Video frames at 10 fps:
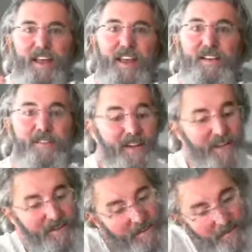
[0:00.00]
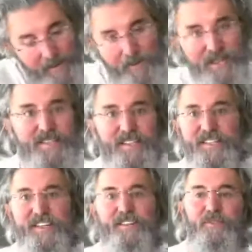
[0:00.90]
and get 3 weeks
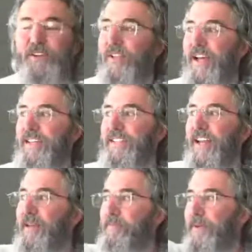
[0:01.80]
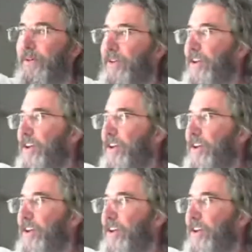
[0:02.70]
into it and realize that I built